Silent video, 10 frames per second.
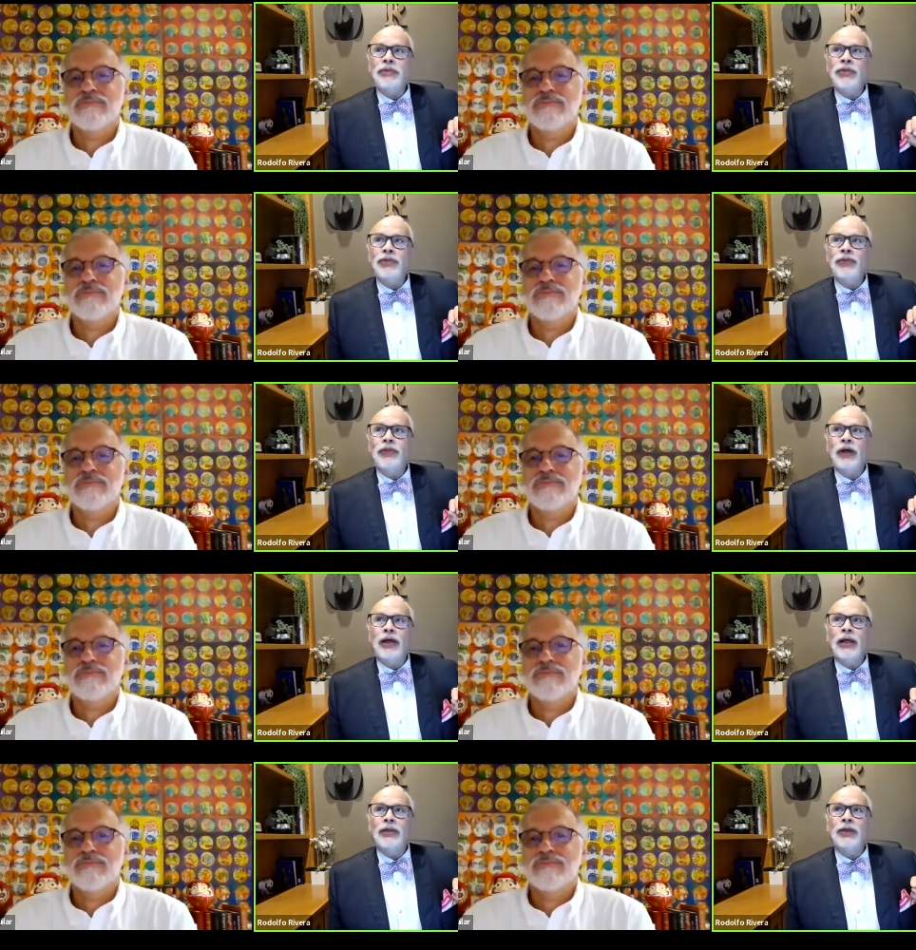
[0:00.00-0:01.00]

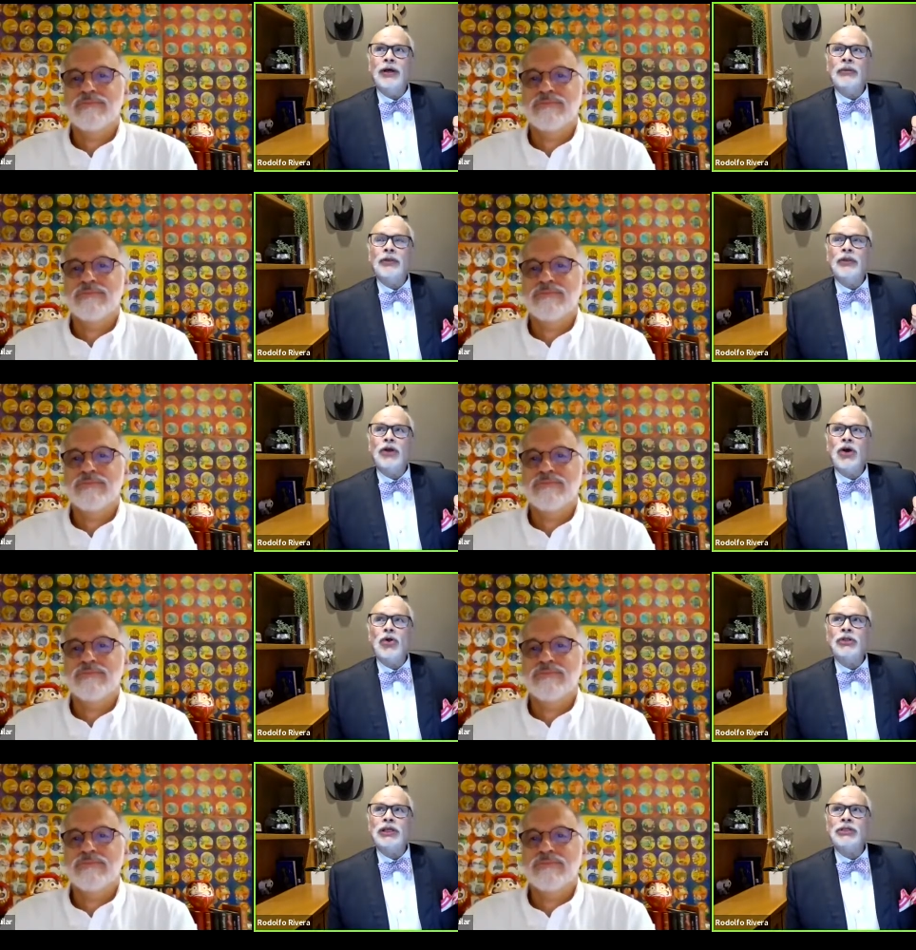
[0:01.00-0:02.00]
Speaker 1: the the the
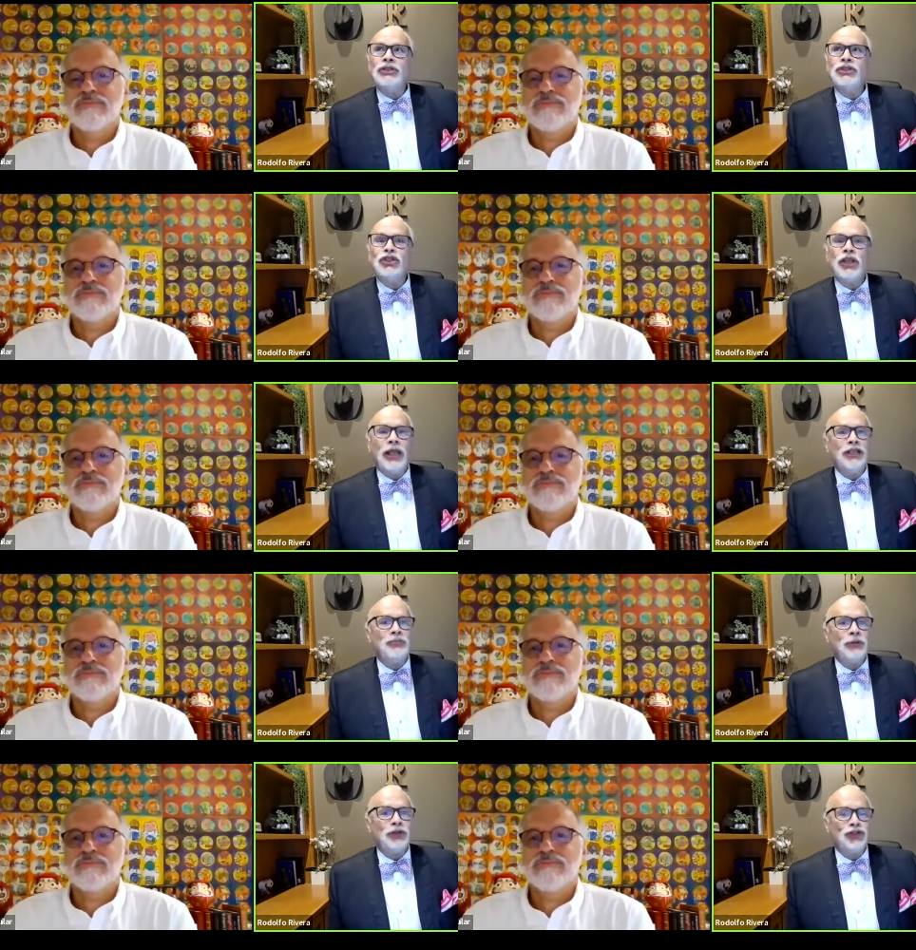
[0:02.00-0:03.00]
goal doesn't
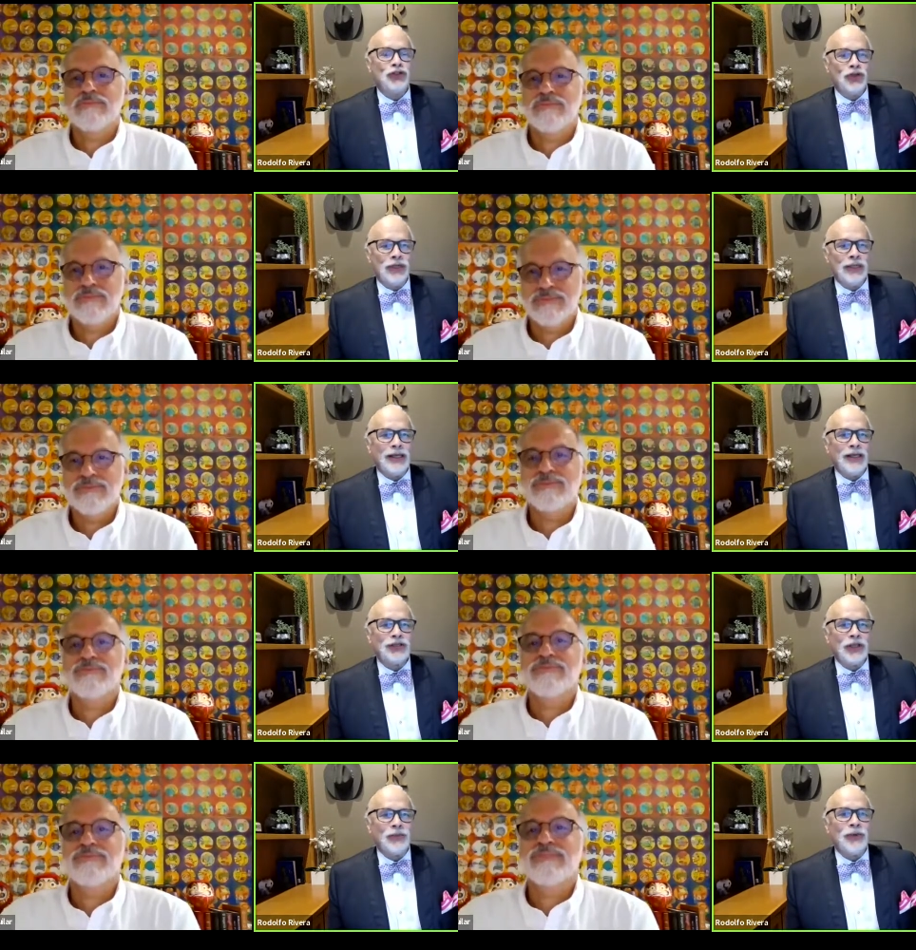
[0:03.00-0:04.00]
change, but the journey does.
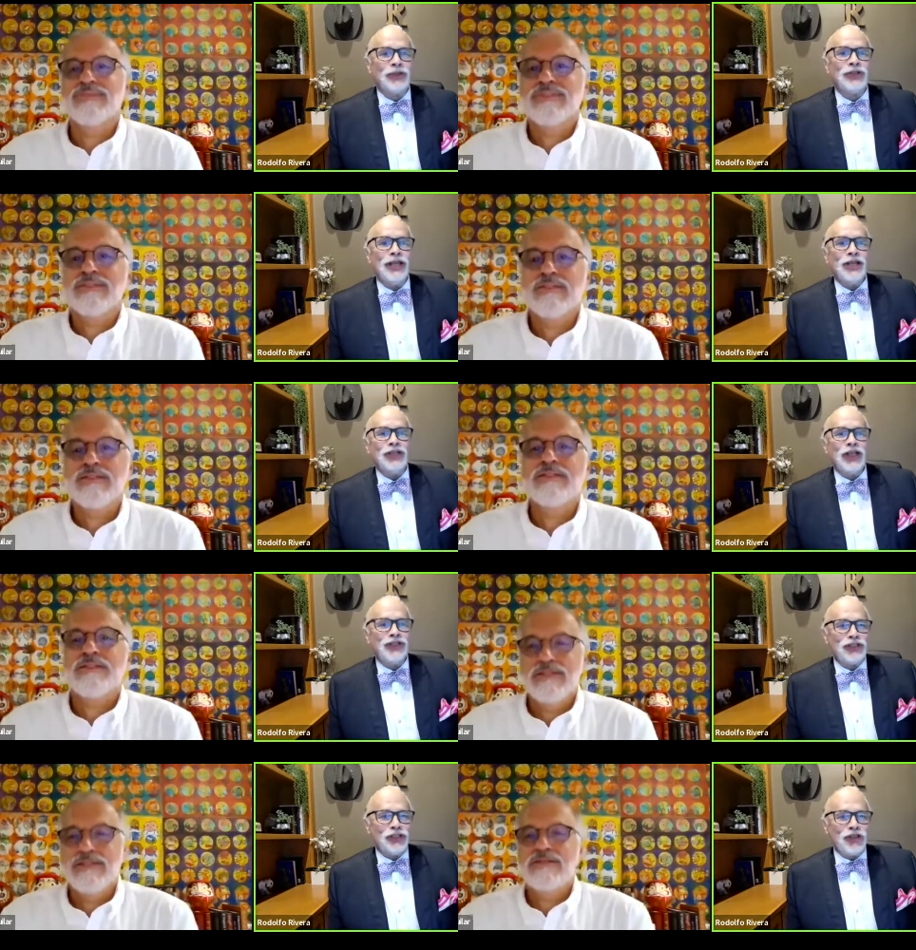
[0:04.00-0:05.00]
In other words,
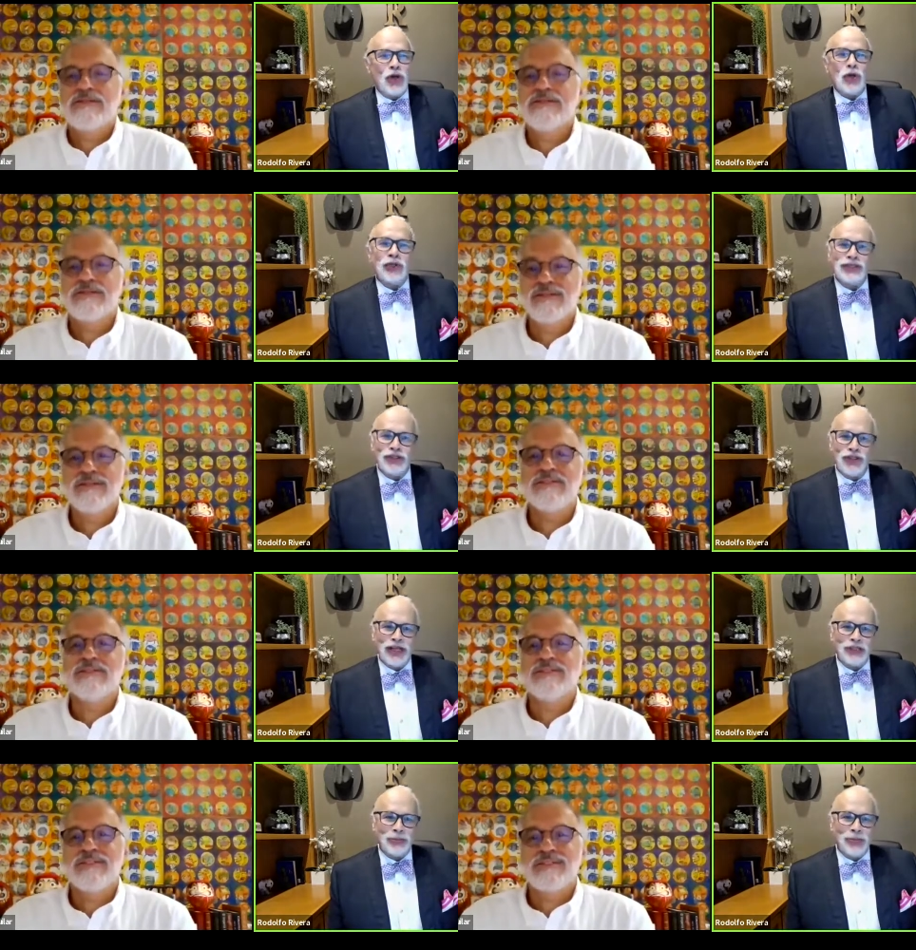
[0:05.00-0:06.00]
changing the goal doesn't
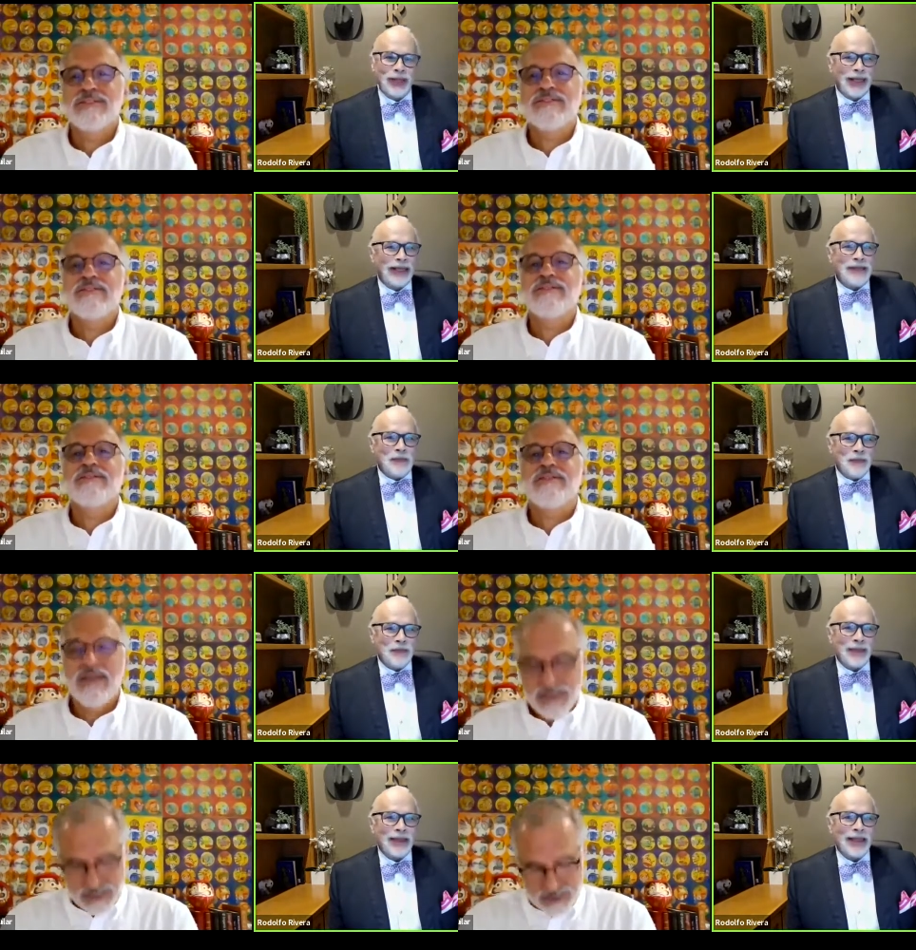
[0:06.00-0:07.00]
change the
Speaker 2: plan.
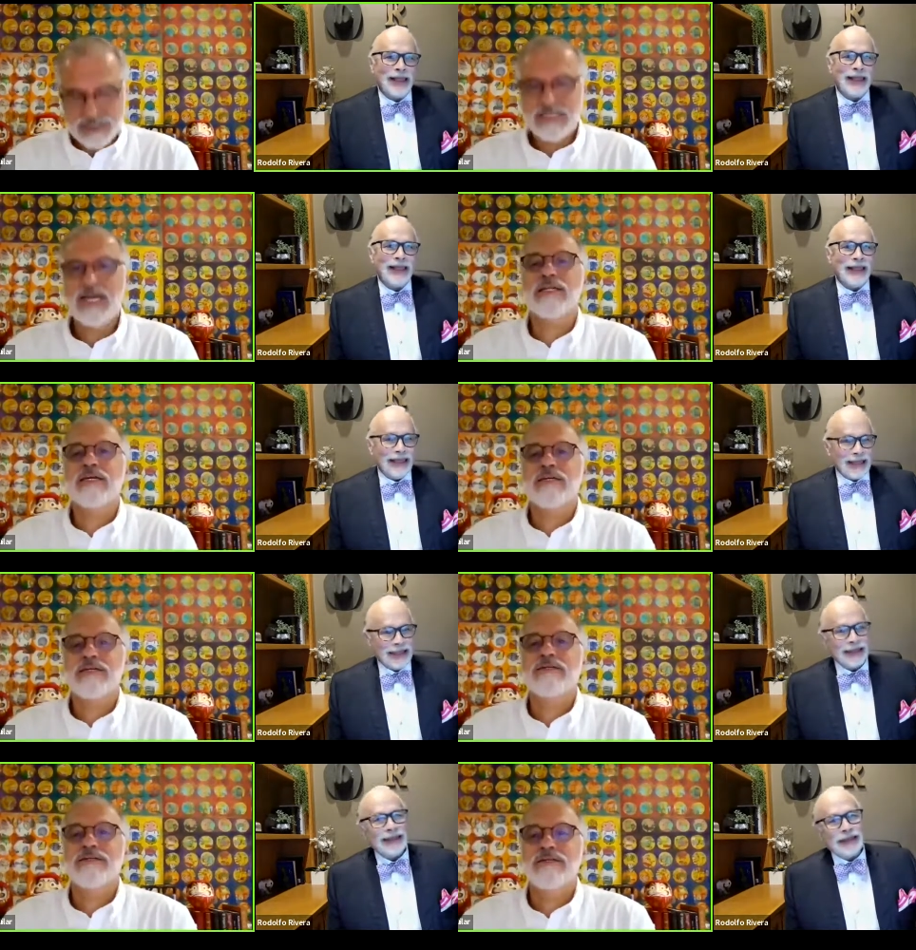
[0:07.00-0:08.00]
Yes, exactly.
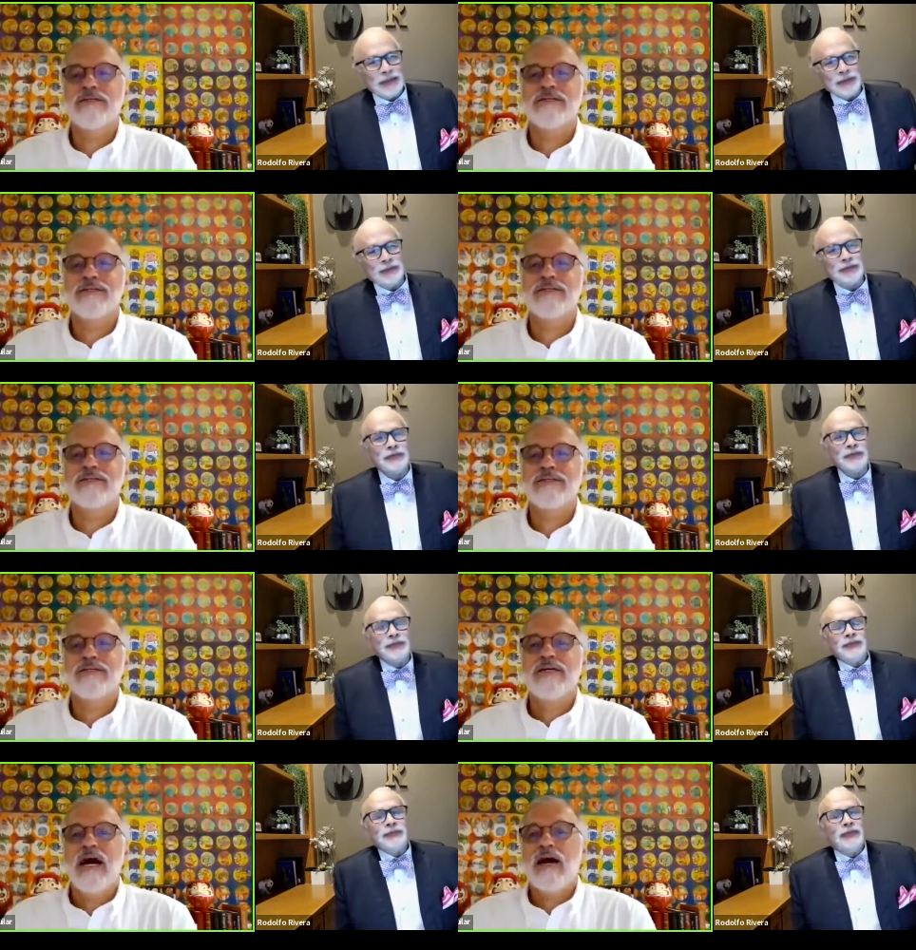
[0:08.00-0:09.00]

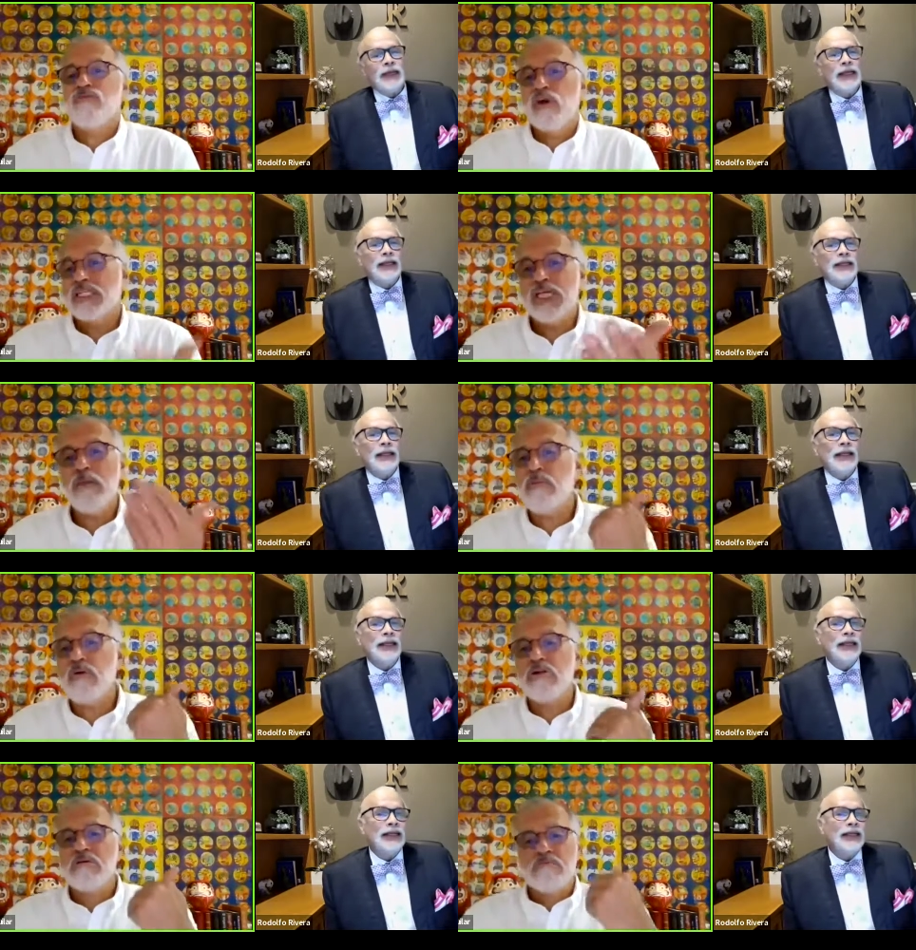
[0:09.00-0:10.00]
And for example,